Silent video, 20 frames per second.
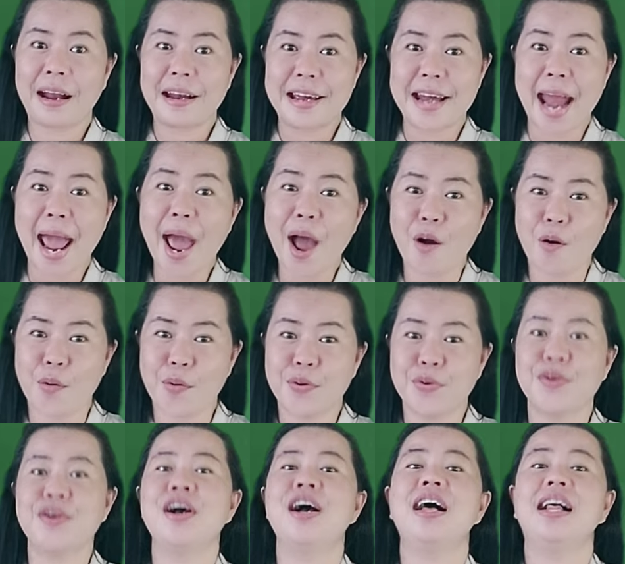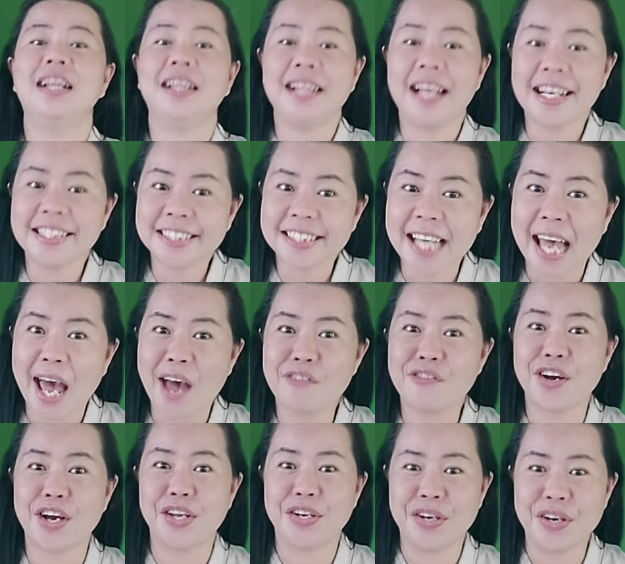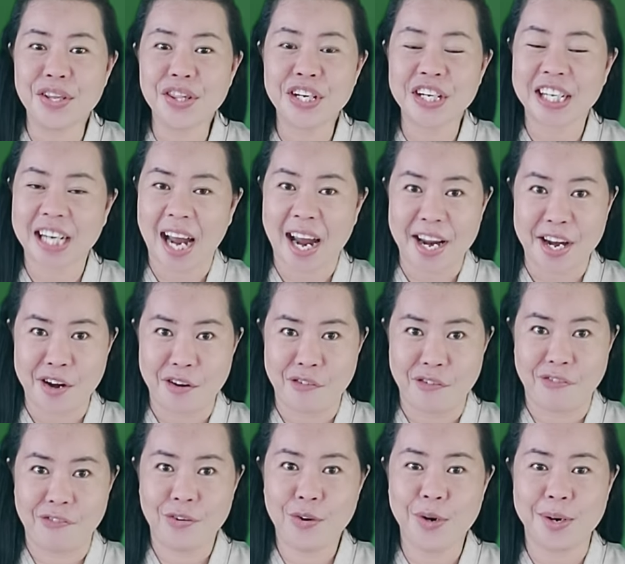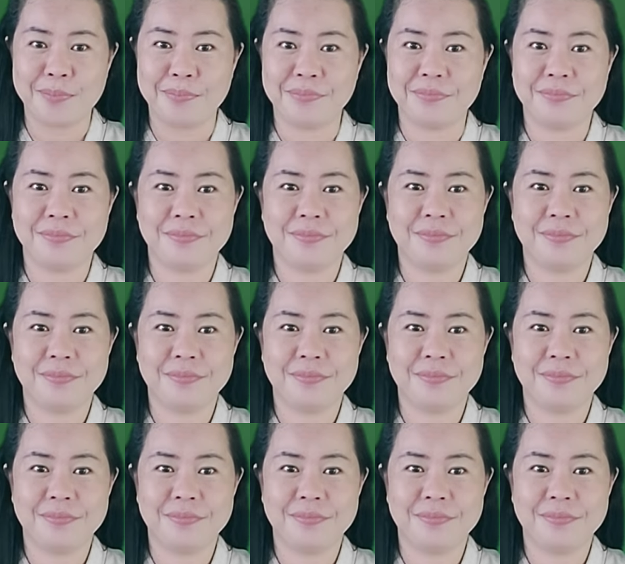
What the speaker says: Now, let's have another kind of form.